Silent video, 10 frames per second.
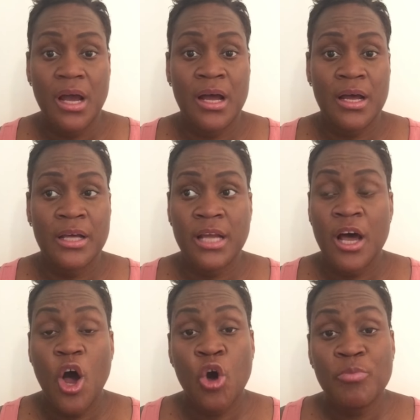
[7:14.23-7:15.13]

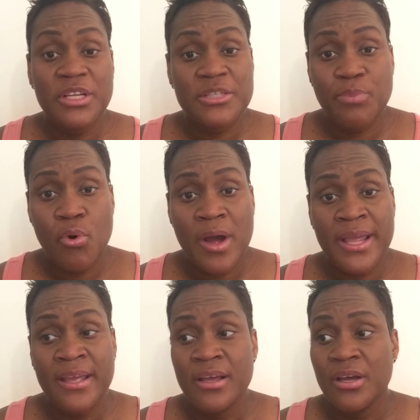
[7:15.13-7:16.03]
a homeless
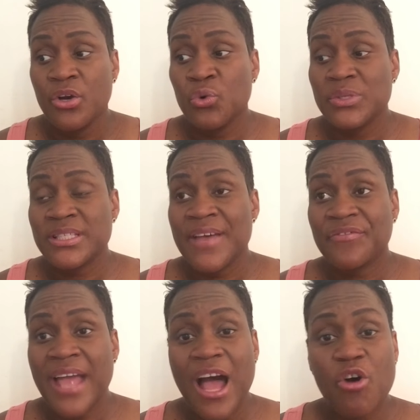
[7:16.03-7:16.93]
boy who was
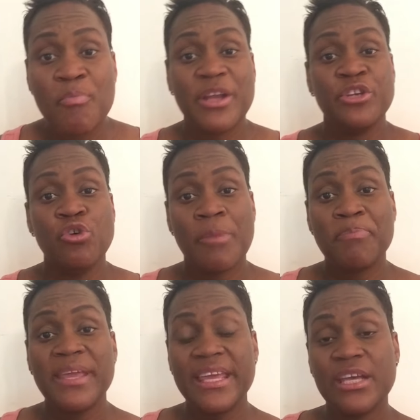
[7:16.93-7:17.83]
left out, but you
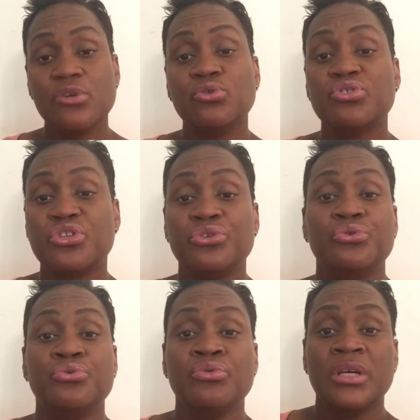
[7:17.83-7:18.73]
appeal
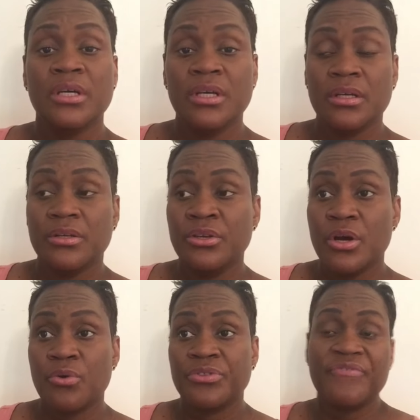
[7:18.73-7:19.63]
to, you
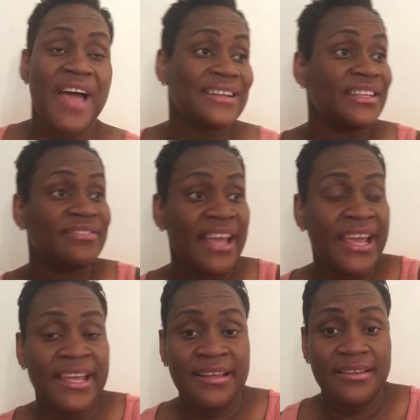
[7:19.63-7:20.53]
know, the fact that
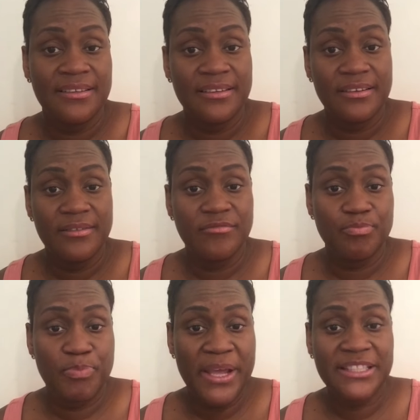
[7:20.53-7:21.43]
they
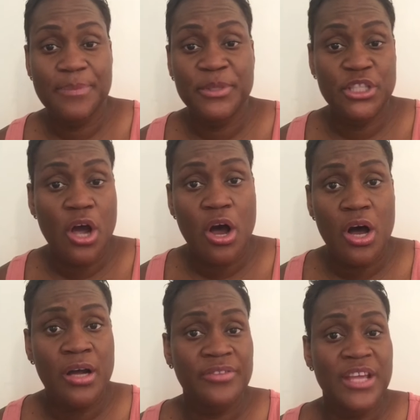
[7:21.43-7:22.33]
picked up a
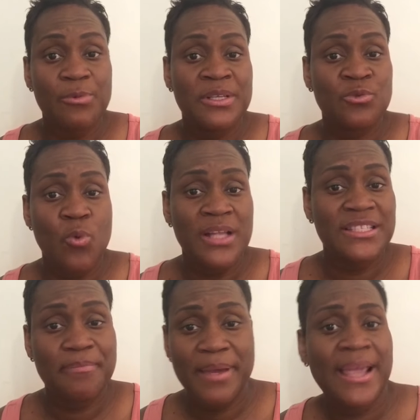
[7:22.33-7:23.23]
dog that was
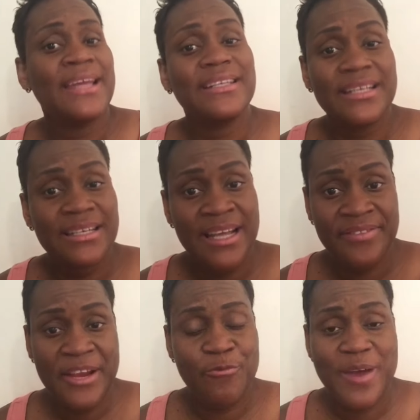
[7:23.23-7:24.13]
once abandoned
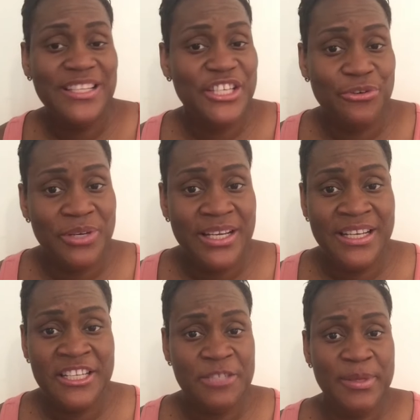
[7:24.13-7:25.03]
and they rescued it
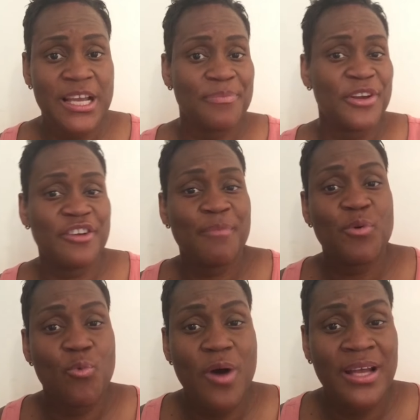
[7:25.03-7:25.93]
and it's become their
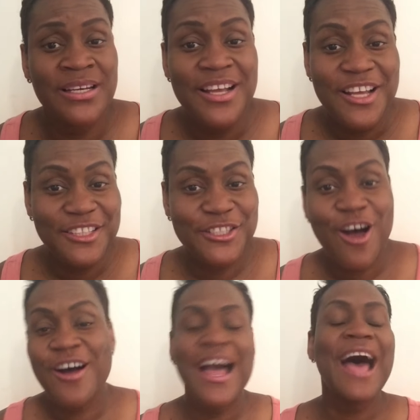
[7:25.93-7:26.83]
number one
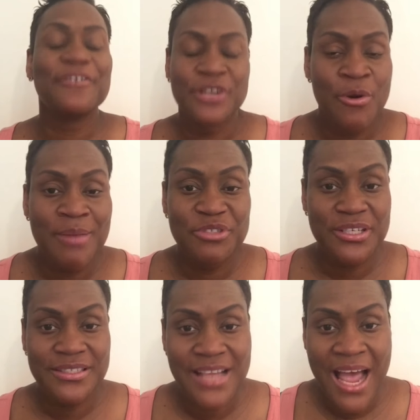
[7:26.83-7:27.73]
dog. I don't know. I'm
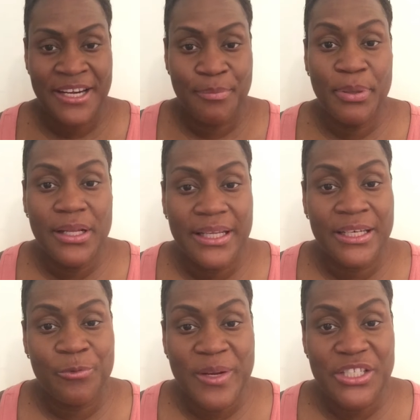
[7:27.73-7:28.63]
just kind of
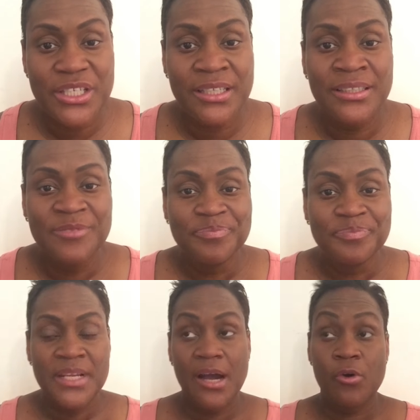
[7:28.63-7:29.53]
pulling and reaching,
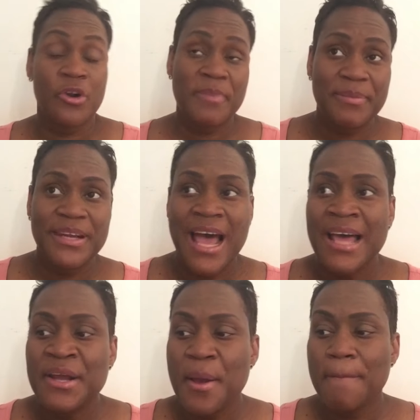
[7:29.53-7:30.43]
or maybe
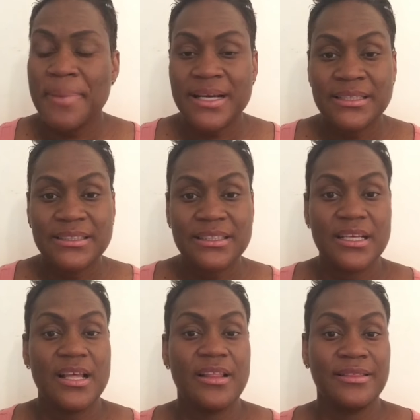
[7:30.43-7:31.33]
not, but
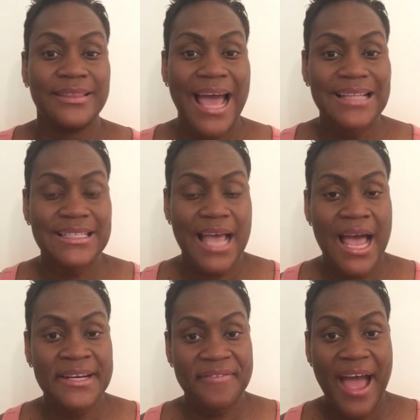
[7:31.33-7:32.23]
that's
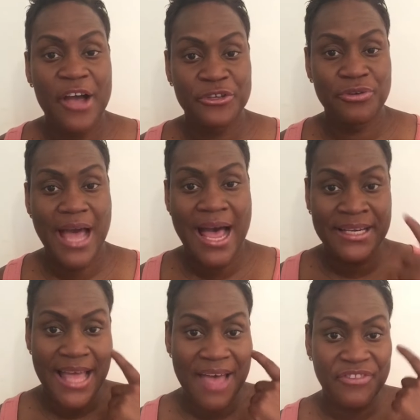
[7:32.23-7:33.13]
kind of how you
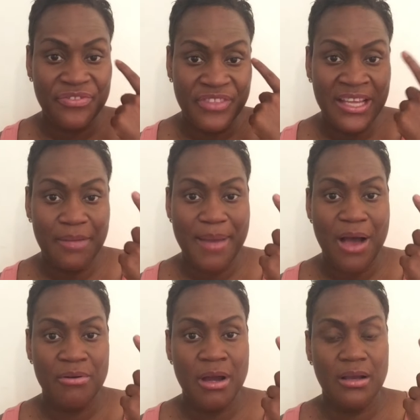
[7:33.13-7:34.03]
kind of have to think
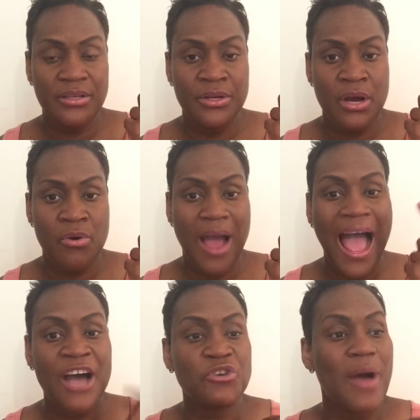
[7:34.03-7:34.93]
about, you know,
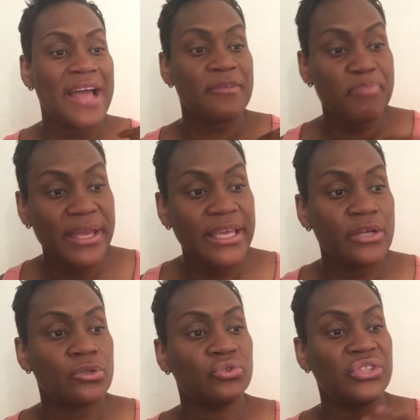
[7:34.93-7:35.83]
how do I
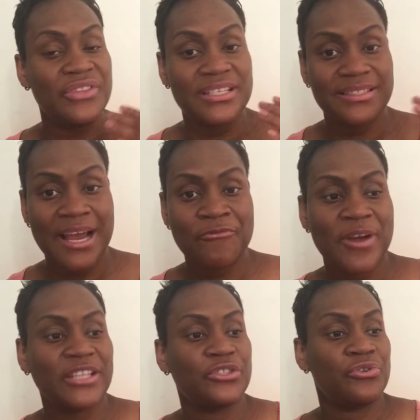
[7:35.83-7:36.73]
appeal to this
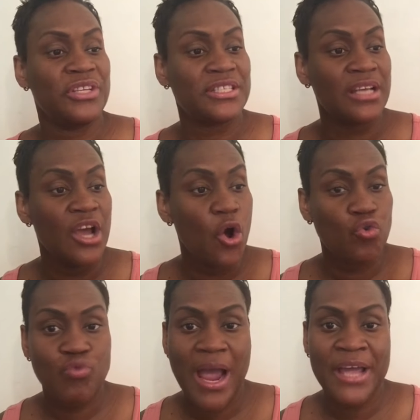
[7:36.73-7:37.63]
director, this
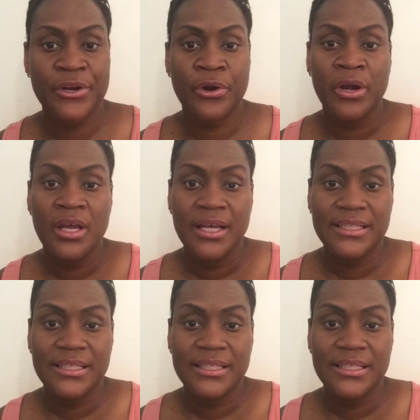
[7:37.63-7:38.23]
writer,